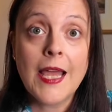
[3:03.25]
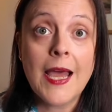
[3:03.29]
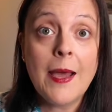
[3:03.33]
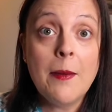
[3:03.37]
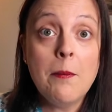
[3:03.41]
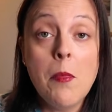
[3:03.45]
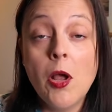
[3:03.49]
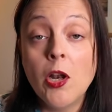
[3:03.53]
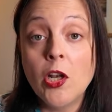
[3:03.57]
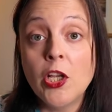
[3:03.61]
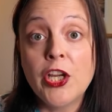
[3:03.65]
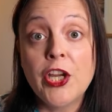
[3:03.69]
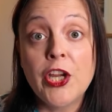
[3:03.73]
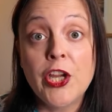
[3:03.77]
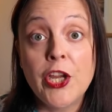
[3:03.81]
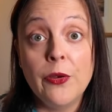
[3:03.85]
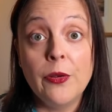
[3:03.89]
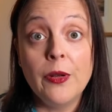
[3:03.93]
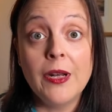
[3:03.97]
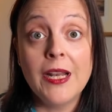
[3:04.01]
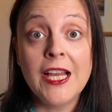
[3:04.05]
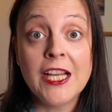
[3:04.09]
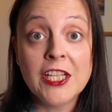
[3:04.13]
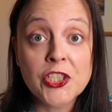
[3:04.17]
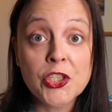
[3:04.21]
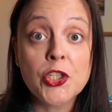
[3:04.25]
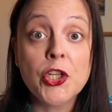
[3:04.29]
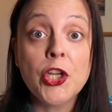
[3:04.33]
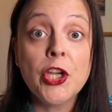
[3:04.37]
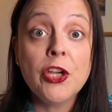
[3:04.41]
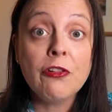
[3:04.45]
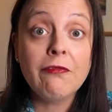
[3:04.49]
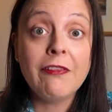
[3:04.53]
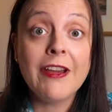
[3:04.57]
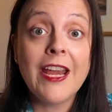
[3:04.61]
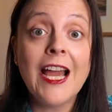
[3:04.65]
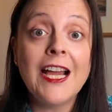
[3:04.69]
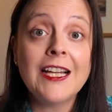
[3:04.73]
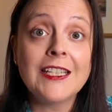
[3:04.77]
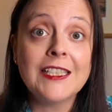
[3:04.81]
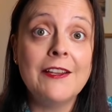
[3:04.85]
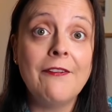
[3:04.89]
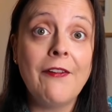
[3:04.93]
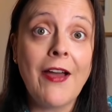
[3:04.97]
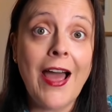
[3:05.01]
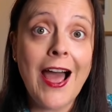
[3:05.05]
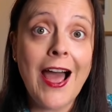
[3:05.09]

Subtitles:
That molecule has 2 reactive